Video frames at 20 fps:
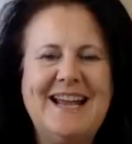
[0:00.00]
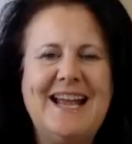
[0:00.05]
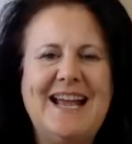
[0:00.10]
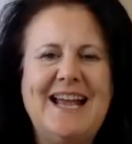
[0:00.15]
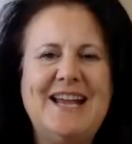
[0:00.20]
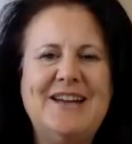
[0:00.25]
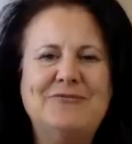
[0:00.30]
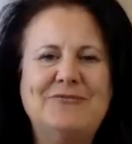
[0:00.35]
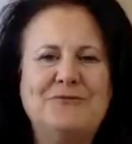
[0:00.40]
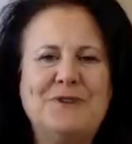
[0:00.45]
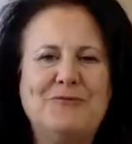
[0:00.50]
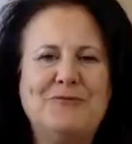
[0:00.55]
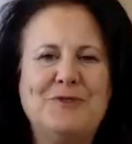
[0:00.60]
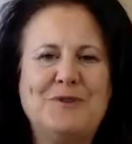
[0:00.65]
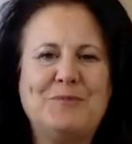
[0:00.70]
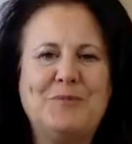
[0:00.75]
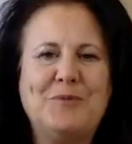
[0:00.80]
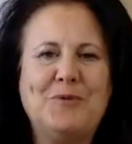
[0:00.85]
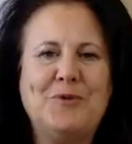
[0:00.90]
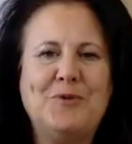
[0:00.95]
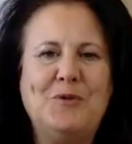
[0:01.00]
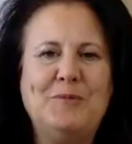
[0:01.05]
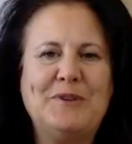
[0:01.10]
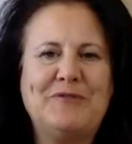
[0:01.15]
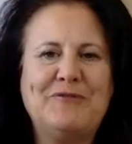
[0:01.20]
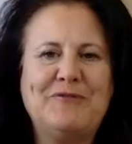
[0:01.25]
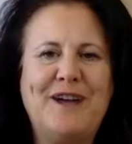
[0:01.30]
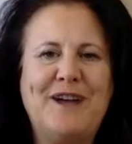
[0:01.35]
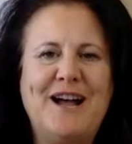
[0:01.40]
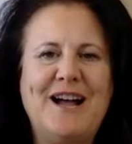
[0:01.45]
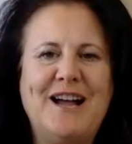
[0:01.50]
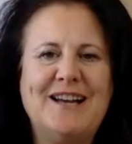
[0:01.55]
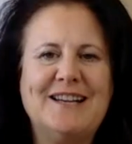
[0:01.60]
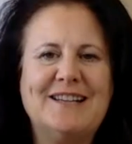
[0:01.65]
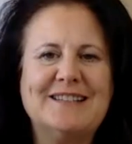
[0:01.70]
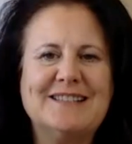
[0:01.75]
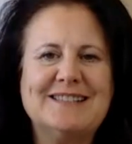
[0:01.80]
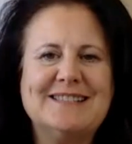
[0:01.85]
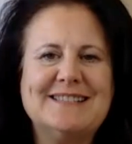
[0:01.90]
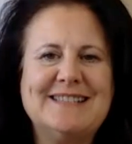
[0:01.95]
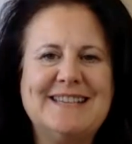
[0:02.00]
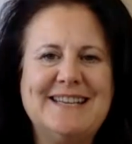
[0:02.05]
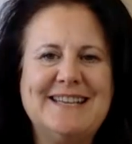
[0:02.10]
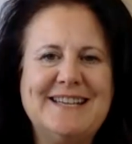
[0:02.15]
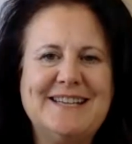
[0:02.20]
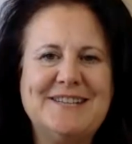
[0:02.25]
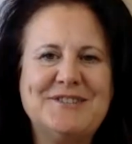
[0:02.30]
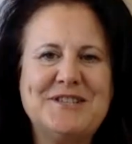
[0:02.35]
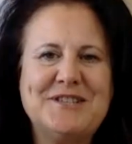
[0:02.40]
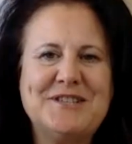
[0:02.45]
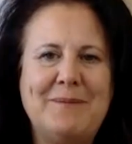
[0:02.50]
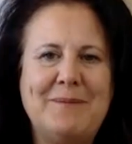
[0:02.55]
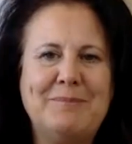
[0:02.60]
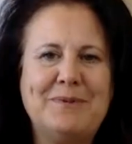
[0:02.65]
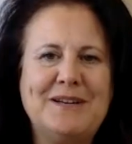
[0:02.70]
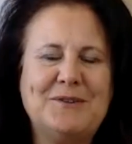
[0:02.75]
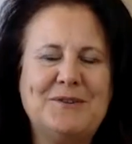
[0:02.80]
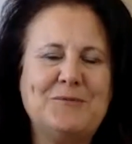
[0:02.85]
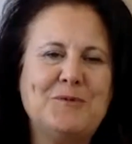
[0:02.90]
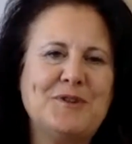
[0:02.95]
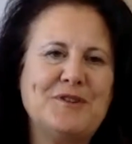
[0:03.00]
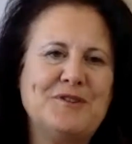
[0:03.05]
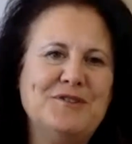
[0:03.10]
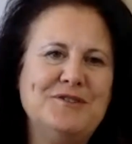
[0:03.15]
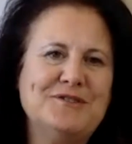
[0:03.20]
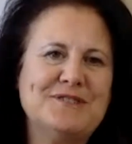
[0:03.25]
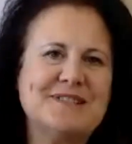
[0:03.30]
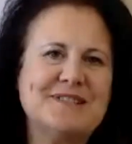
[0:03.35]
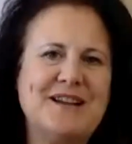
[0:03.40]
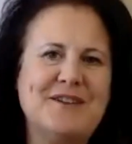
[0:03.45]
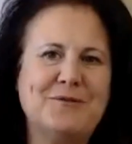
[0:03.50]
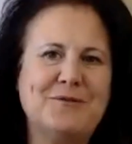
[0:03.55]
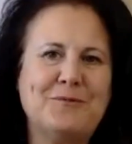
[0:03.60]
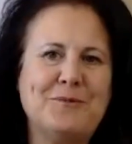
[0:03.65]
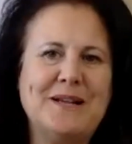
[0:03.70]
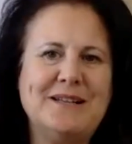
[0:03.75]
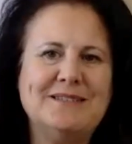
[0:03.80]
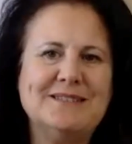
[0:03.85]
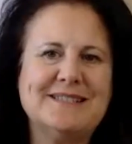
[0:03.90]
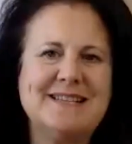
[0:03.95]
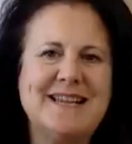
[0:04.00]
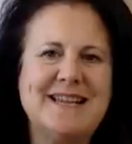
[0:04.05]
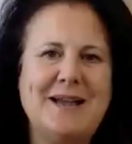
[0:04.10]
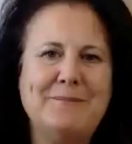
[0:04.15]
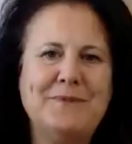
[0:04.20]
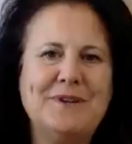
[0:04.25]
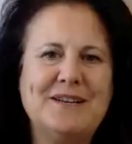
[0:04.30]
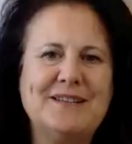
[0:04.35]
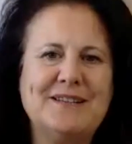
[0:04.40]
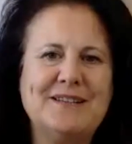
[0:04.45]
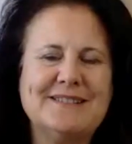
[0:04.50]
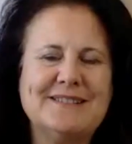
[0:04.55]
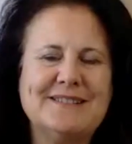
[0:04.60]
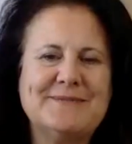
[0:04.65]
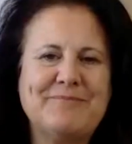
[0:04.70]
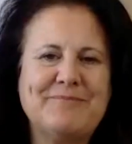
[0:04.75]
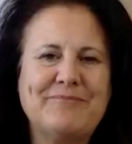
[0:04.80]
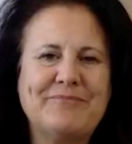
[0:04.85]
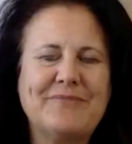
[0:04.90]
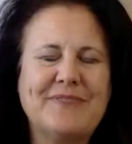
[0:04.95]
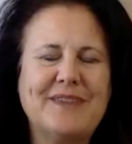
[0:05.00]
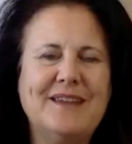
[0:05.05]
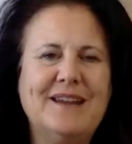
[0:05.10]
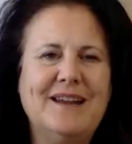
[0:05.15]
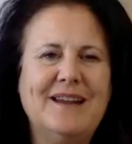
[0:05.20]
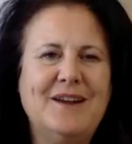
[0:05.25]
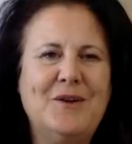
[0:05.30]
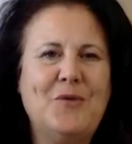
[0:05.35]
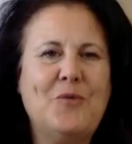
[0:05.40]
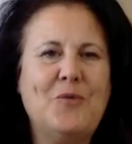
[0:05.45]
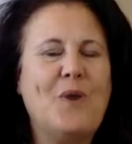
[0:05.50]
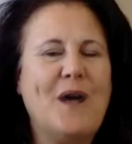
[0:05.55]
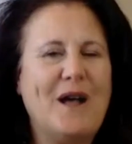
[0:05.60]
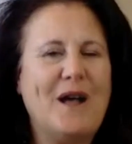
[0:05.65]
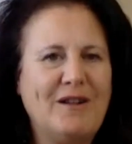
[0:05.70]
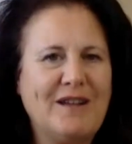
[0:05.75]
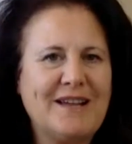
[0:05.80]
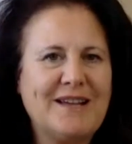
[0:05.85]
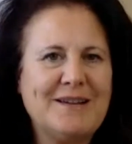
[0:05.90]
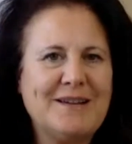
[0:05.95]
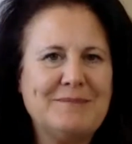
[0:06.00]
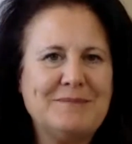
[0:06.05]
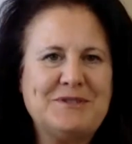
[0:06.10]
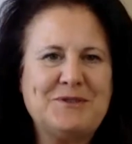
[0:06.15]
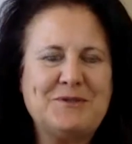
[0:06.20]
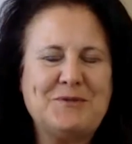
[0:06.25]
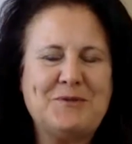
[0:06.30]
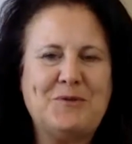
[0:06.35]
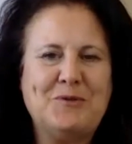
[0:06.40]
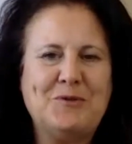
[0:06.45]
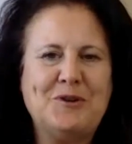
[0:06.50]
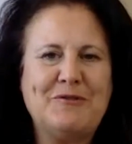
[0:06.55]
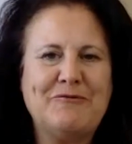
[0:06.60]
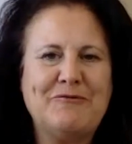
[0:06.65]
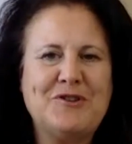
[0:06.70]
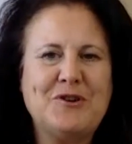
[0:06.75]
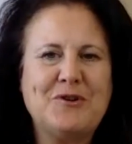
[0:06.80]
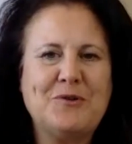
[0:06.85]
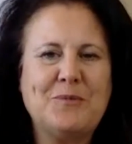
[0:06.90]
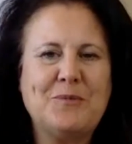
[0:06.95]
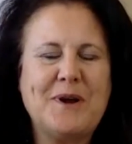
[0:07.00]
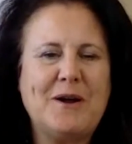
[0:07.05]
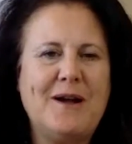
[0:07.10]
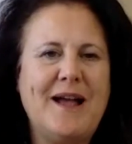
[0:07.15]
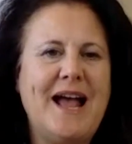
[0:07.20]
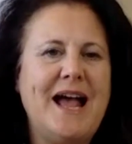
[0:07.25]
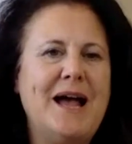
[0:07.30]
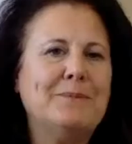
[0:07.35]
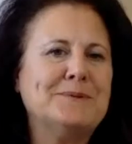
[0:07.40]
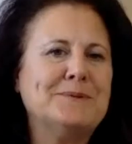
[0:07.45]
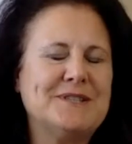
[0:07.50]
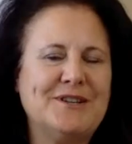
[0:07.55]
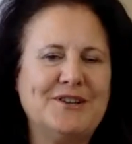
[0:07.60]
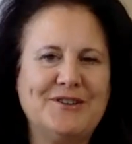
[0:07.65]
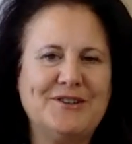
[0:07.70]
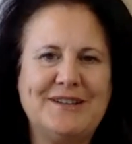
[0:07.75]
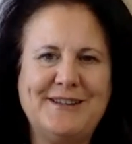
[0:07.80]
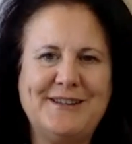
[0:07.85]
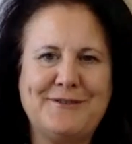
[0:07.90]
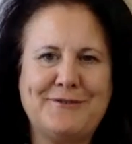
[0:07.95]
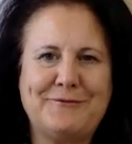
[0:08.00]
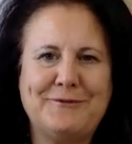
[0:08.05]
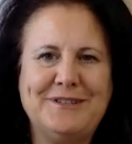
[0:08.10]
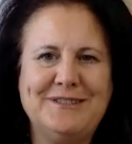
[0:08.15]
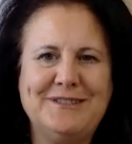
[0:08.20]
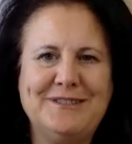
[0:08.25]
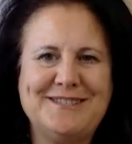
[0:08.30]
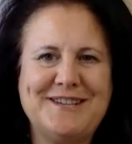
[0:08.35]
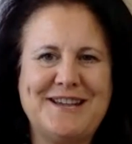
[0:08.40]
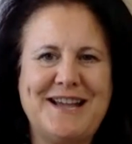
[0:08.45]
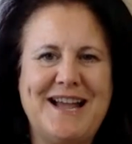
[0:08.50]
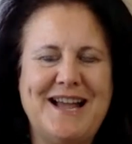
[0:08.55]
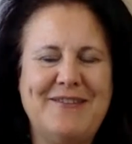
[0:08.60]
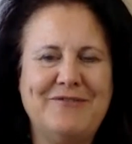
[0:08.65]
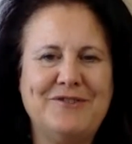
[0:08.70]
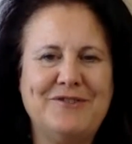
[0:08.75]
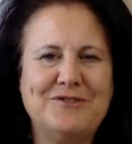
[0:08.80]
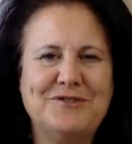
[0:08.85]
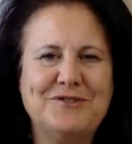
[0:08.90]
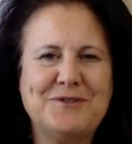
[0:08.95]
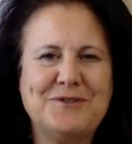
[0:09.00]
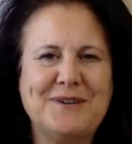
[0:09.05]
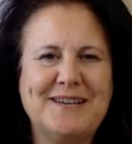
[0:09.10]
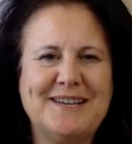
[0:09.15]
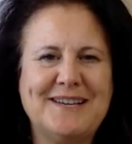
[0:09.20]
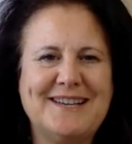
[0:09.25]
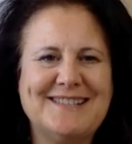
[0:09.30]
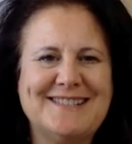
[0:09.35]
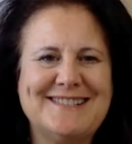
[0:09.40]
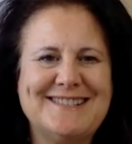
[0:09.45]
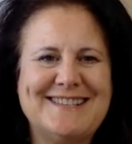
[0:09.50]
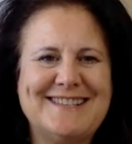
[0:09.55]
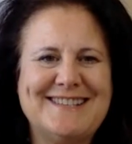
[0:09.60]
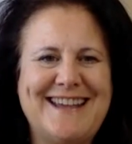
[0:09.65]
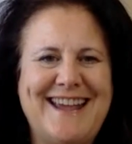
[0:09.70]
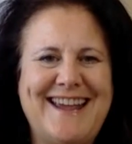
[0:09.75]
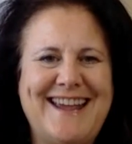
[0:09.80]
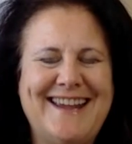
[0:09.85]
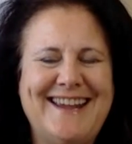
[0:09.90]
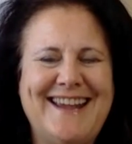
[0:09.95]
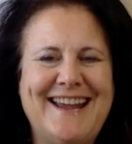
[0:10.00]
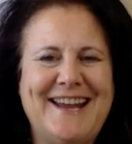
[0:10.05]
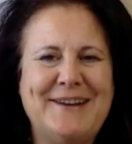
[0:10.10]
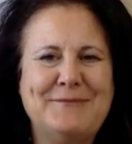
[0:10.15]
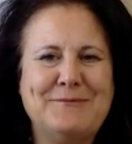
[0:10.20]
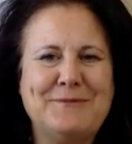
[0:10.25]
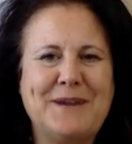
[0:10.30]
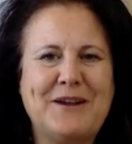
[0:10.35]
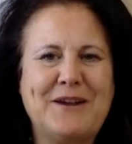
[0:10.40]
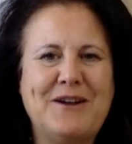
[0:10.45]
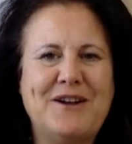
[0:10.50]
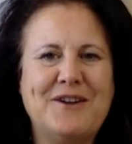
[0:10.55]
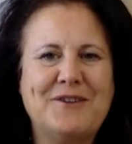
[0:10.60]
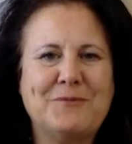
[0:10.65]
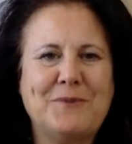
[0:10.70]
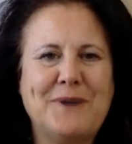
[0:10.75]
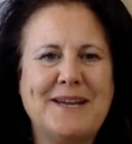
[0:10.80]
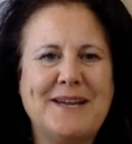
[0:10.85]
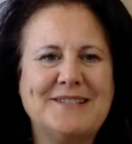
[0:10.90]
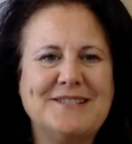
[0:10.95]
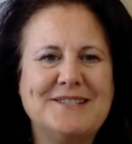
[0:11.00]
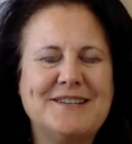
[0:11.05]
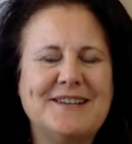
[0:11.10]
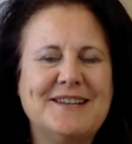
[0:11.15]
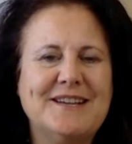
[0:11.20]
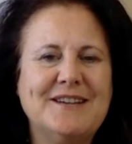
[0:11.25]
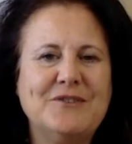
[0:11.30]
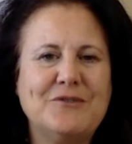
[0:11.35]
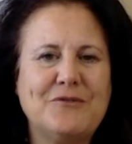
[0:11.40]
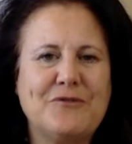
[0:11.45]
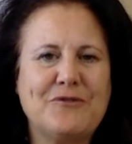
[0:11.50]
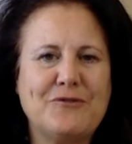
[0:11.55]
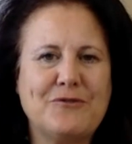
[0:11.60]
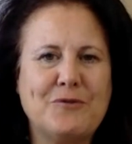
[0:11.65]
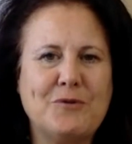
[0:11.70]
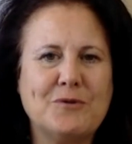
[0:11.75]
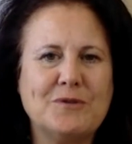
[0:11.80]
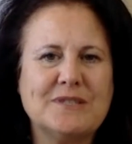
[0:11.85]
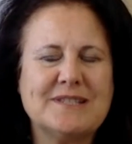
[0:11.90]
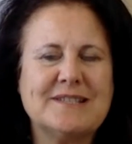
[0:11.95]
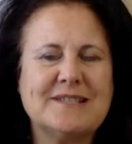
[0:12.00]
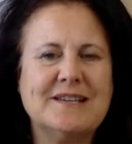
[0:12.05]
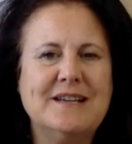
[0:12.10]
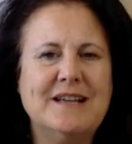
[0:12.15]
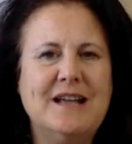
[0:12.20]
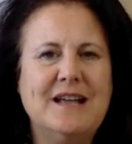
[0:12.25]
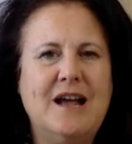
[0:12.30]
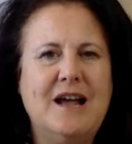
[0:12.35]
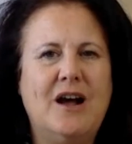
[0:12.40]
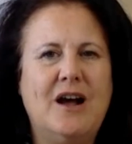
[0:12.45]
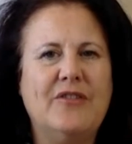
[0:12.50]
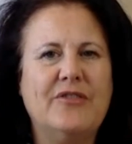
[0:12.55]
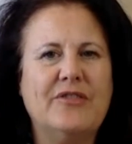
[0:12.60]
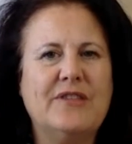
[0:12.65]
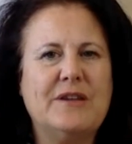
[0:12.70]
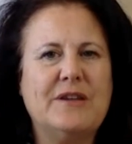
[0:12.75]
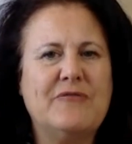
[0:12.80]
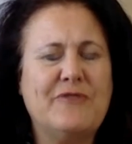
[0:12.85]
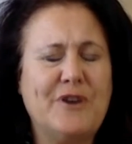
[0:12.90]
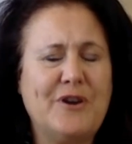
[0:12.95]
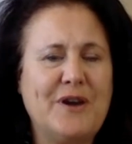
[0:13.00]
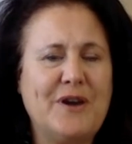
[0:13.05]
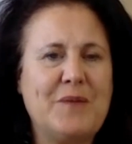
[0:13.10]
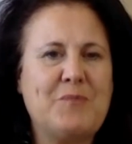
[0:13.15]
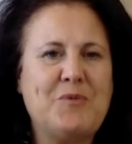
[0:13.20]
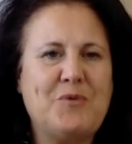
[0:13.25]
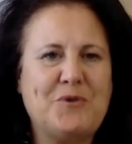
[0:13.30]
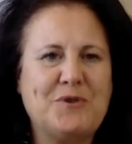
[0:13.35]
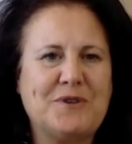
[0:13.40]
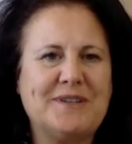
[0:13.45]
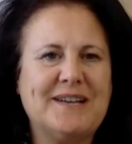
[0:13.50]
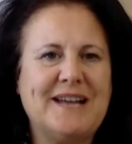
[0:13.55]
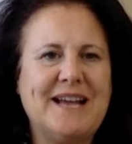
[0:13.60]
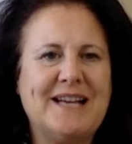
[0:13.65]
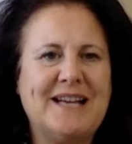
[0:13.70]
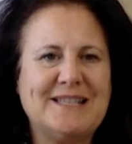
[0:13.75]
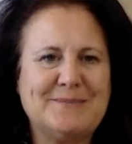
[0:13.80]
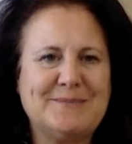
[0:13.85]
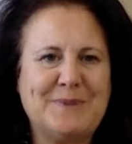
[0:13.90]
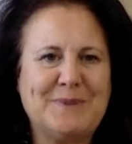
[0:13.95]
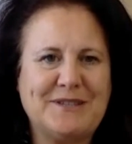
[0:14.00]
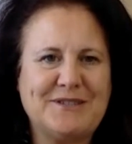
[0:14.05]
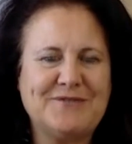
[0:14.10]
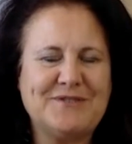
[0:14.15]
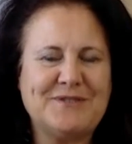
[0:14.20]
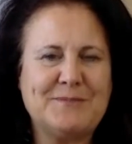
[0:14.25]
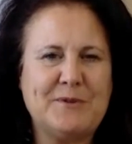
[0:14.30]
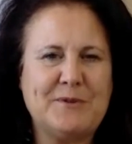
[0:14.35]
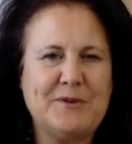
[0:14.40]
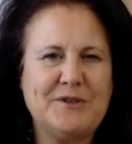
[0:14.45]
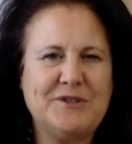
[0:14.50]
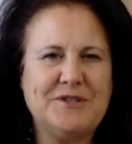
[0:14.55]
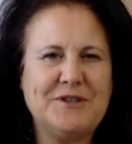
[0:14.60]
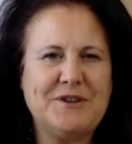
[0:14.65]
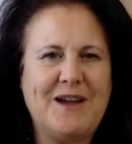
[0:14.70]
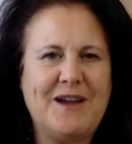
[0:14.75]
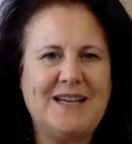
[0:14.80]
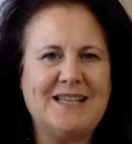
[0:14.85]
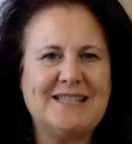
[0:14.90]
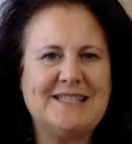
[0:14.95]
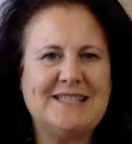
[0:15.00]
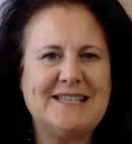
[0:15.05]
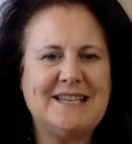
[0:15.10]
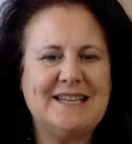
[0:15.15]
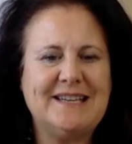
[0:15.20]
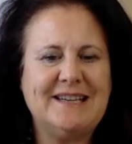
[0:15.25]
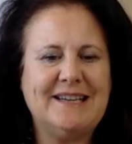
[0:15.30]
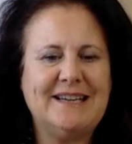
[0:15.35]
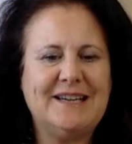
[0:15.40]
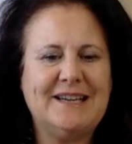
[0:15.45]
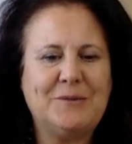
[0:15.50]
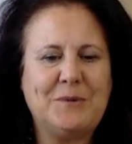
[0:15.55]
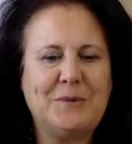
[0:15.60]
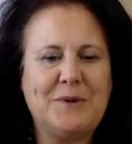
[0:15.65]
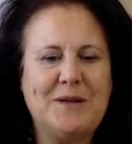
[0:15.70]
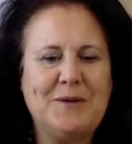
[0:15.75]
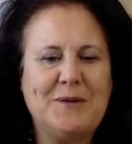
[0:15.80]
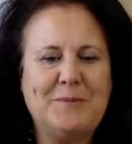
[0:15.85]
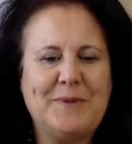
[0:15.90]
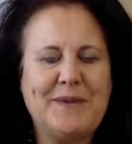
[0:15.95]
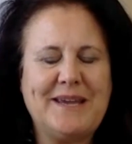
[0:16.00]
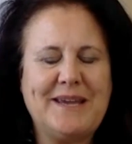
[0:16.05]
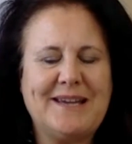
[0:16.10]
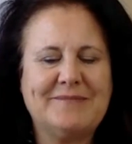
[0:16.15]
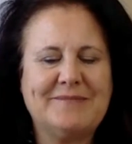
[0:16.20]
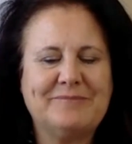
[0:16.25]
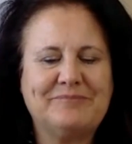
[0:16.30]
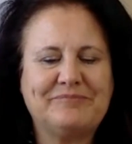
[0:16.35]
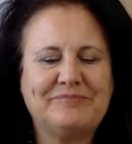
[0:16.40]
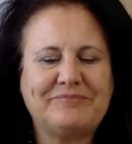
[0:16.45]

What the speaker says: And Reverend Paul McFarlane, Senior Chaplain with New South Wales Ambulance. Welcome to all of you. We are absolutely thrilled to have you join us today, and we can't wait to hear your thoughts on the very important aspect of spirituality in well-being.